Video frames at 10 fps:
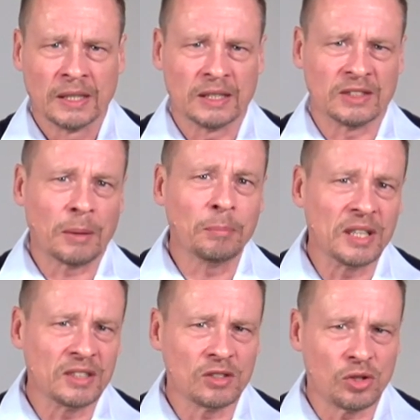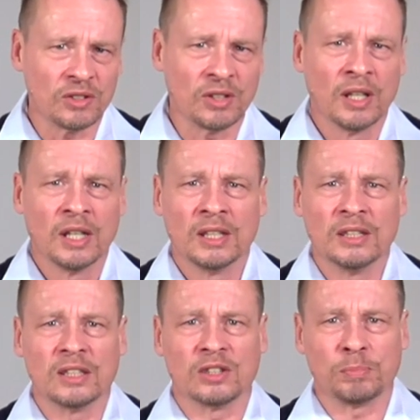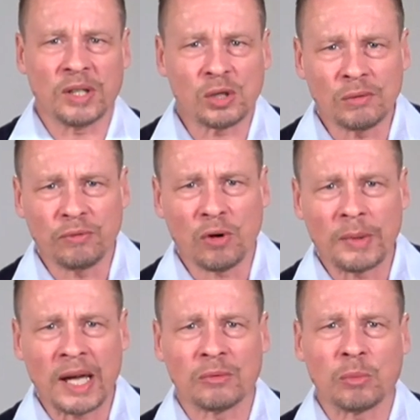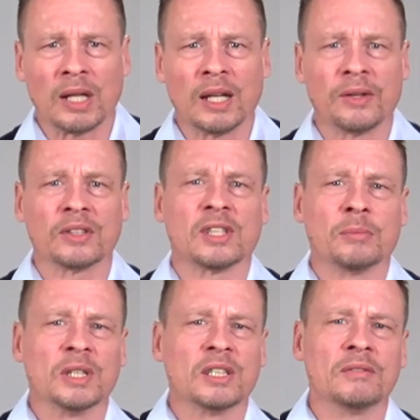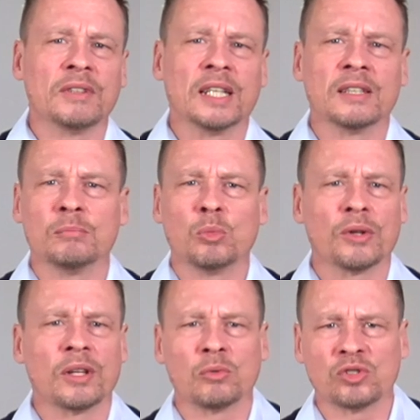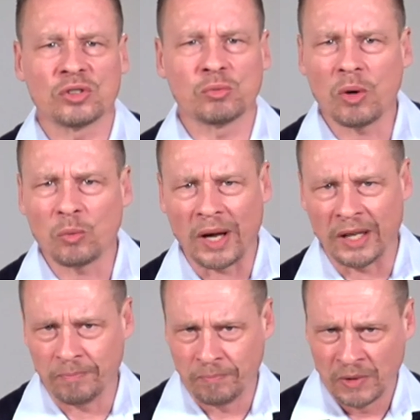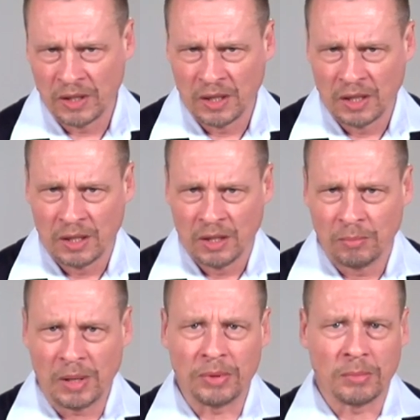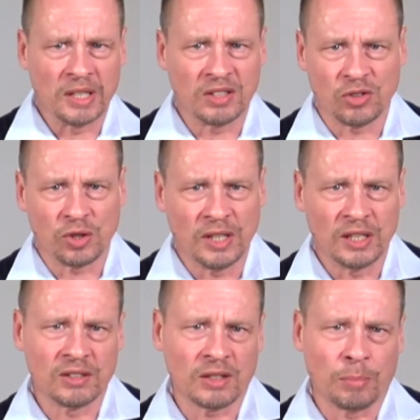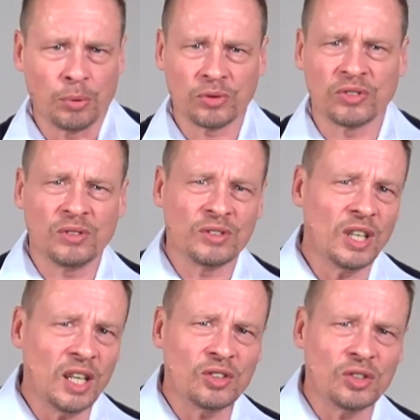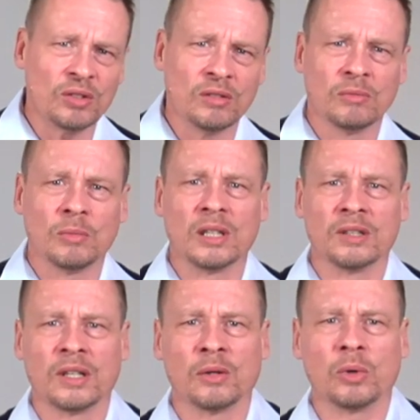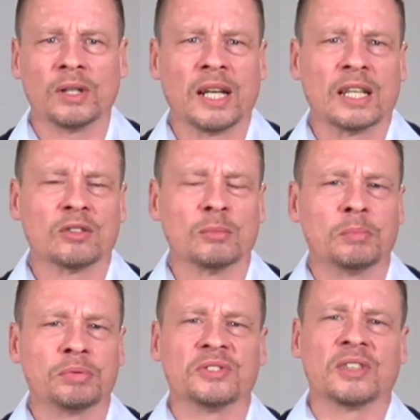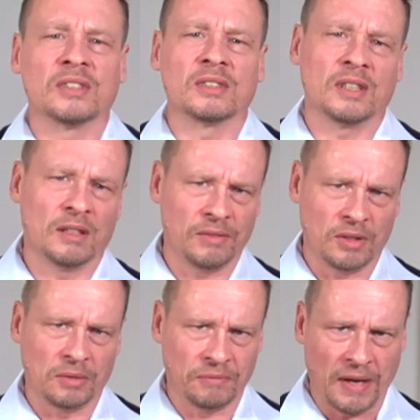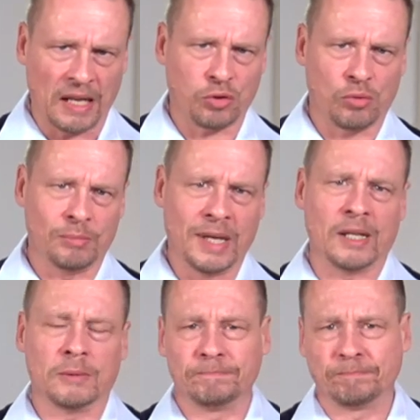And some messages need a special format, while others can be conveyed in more than just one way. Maybe the message needs a personal touch, while another one has to be presented in a very factual manner.